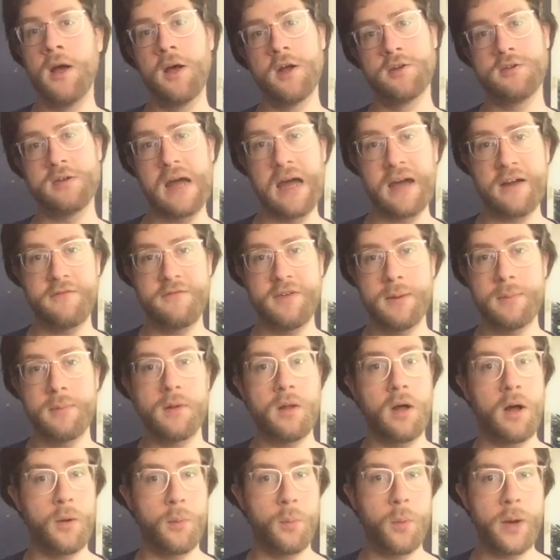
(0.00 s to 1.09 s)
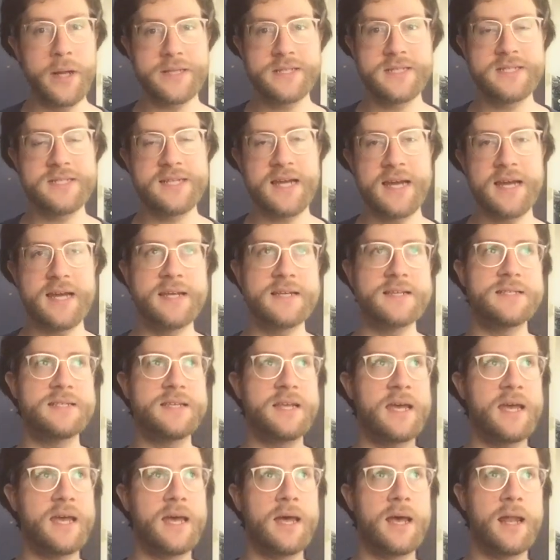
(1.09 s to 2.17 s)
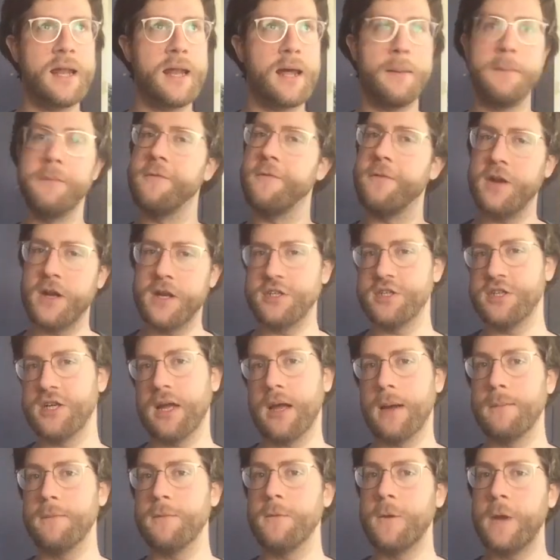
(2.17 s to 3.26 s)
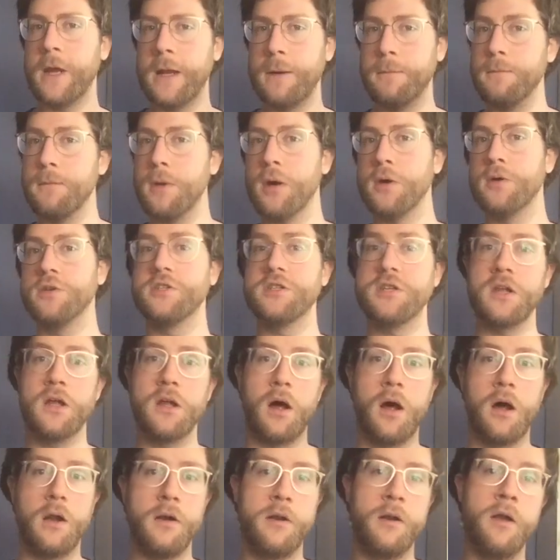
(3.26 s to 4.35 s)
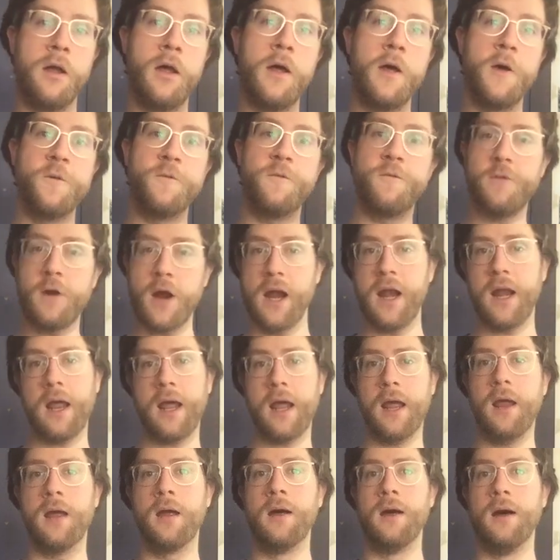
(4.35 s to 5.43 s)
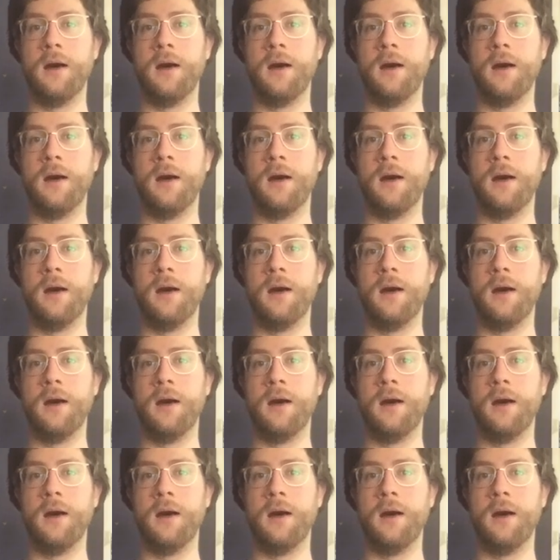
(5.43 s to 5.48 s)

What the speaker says: Dragon Fable on Wednesdays, and I'm finishing up Inmost on Friday.